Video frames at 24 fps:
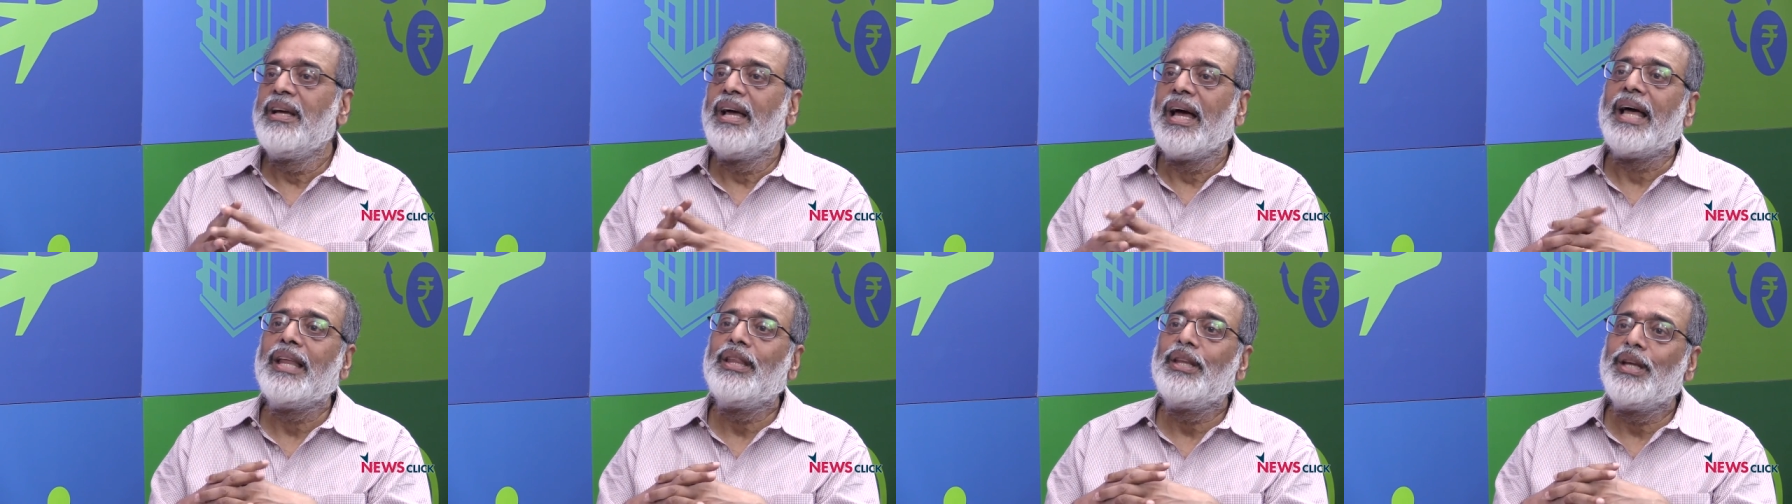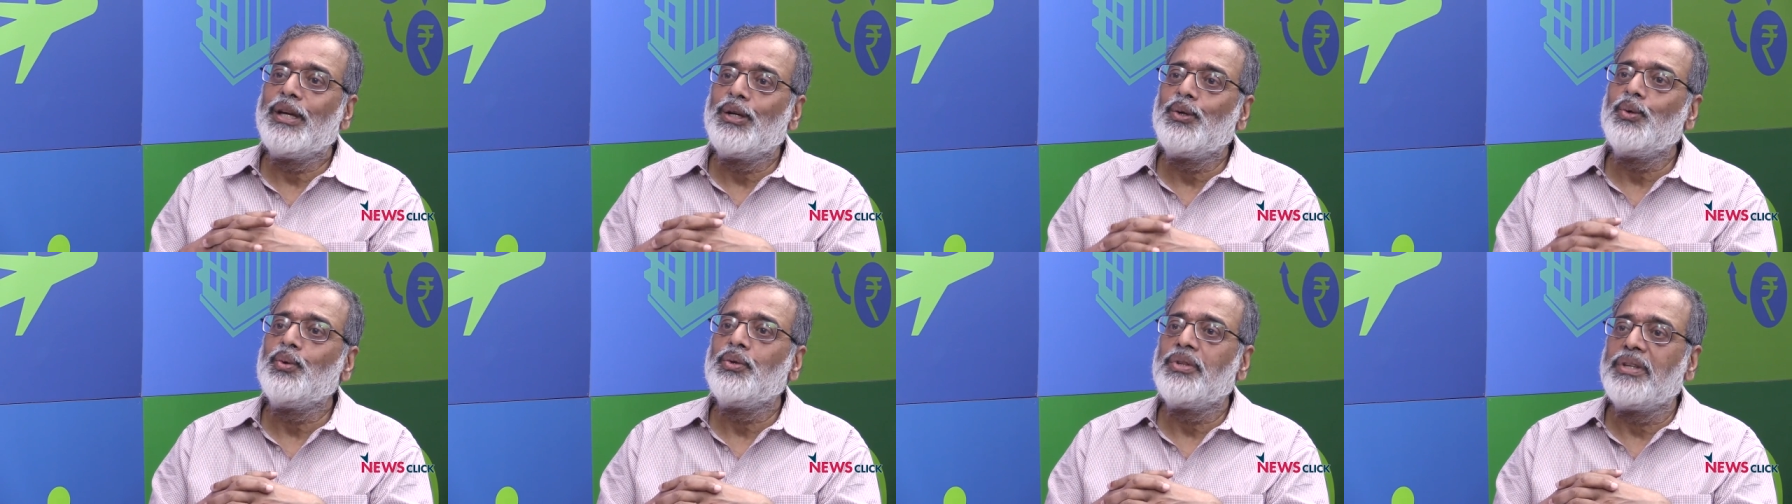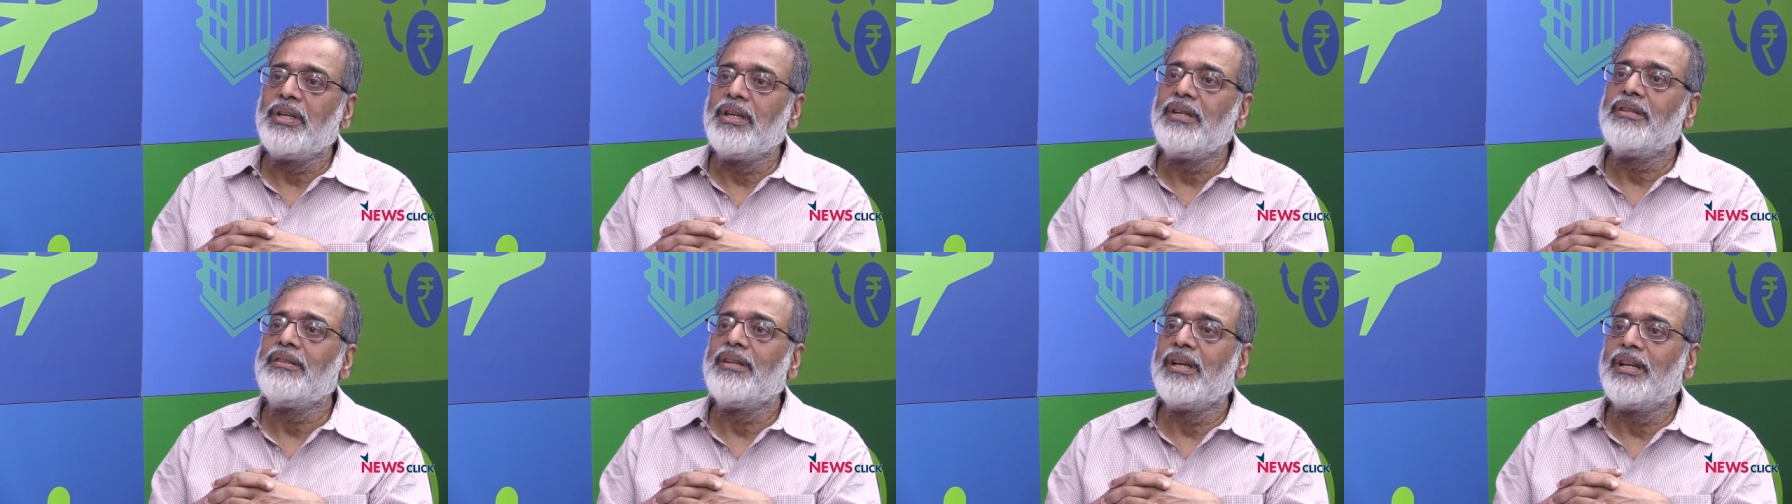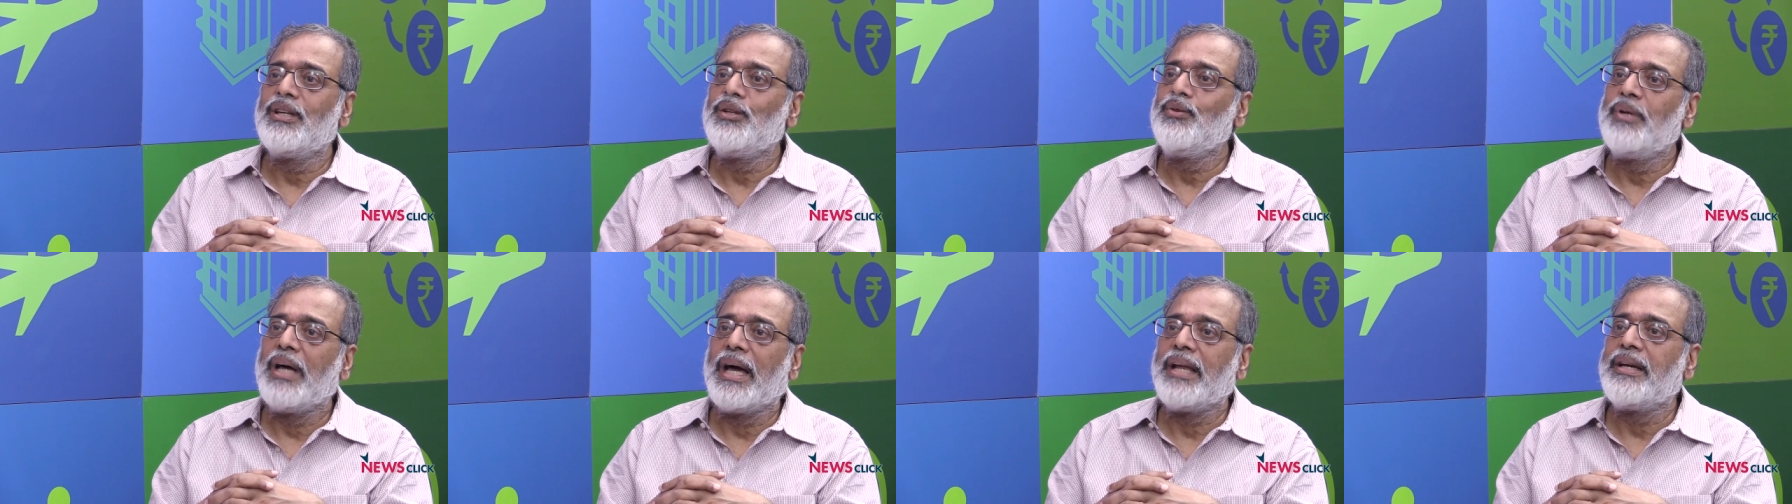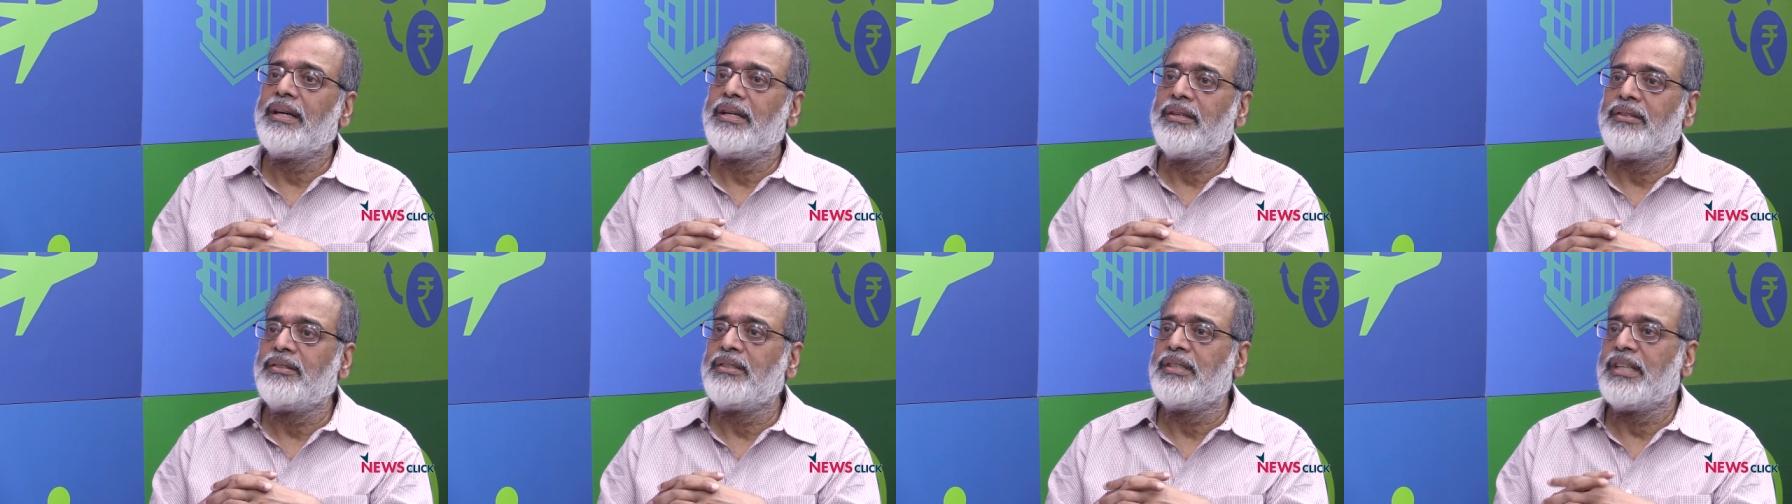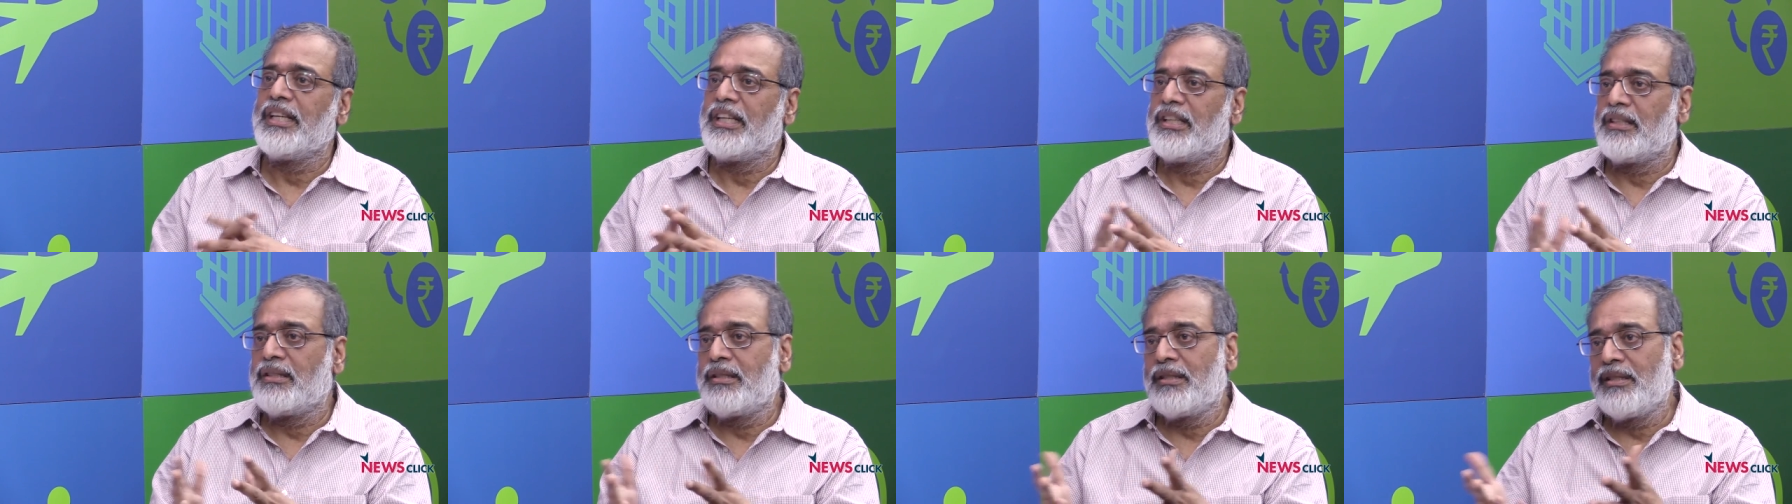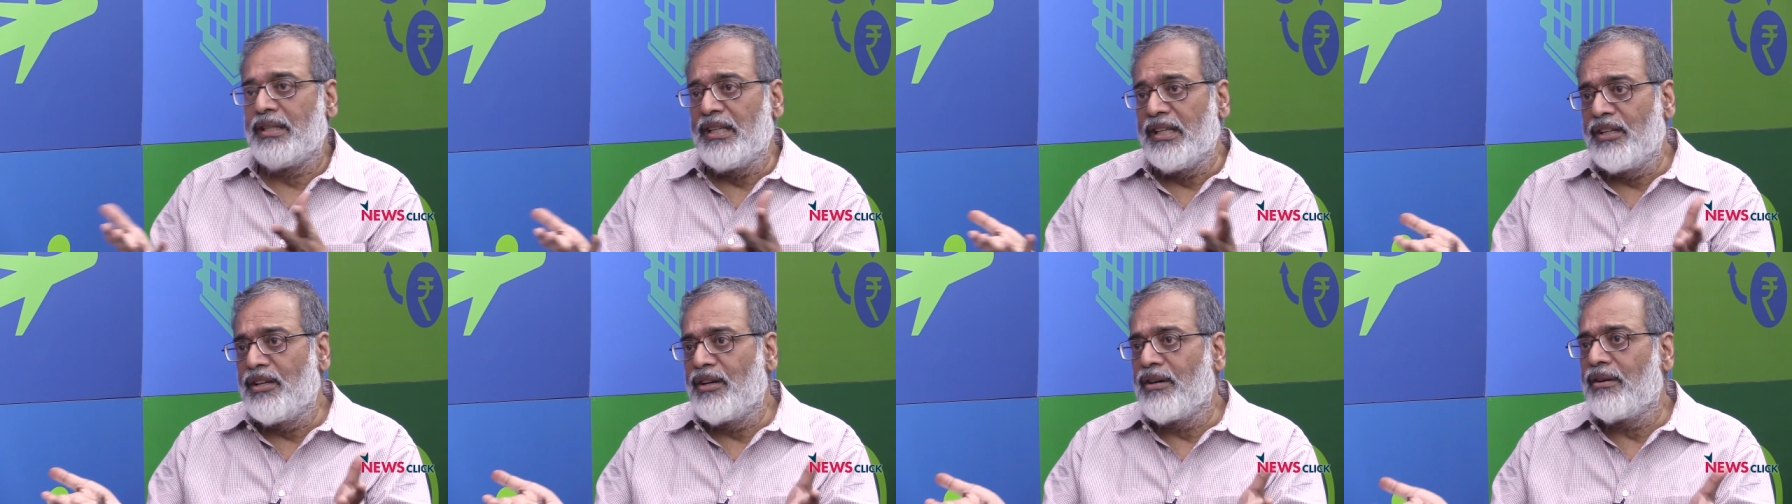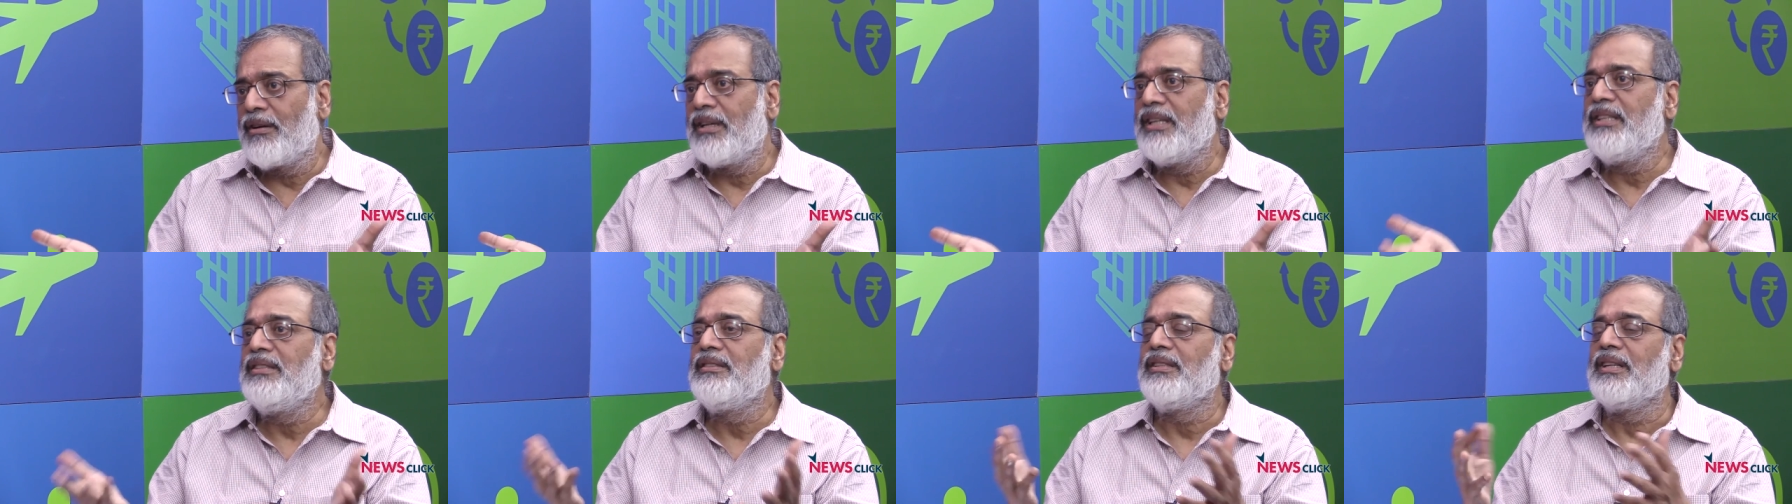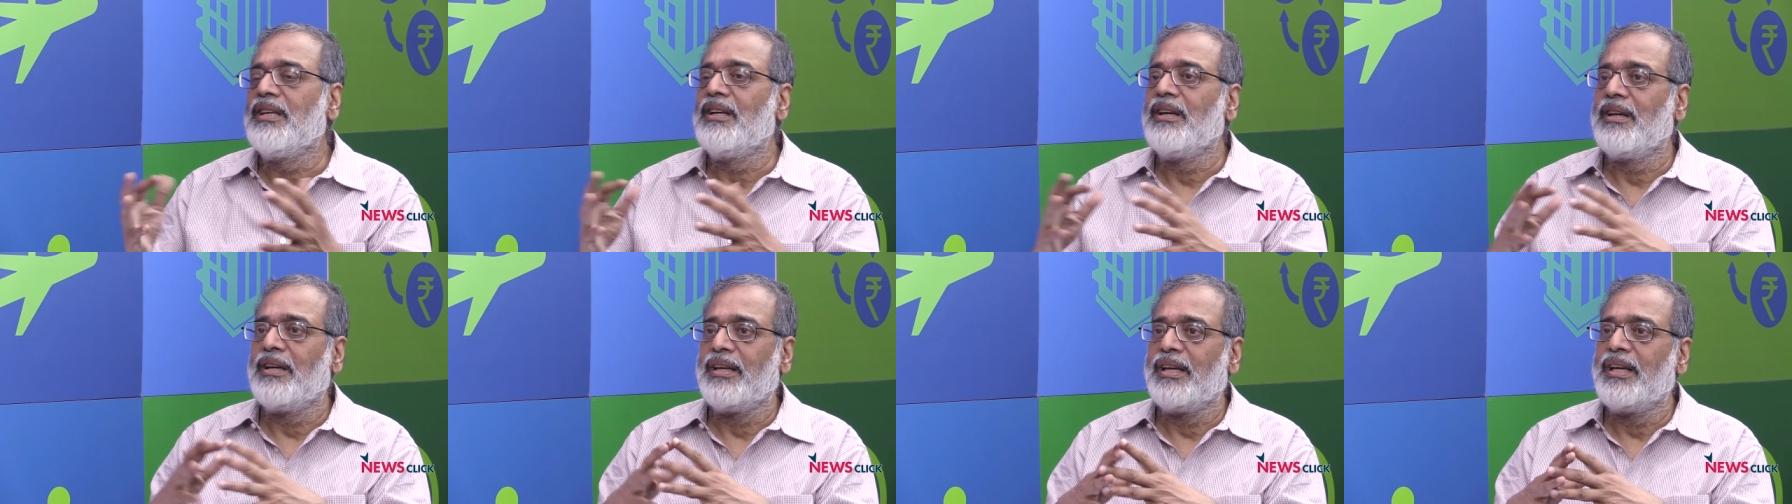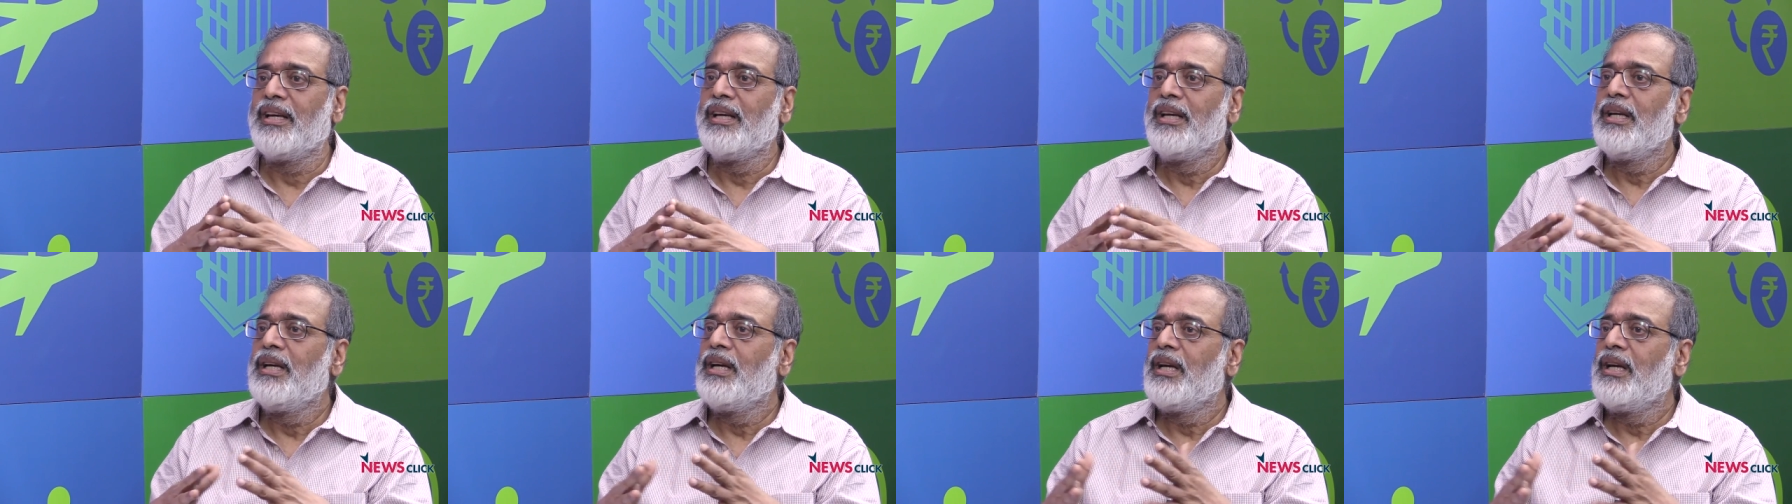And they do think that the United States increasingly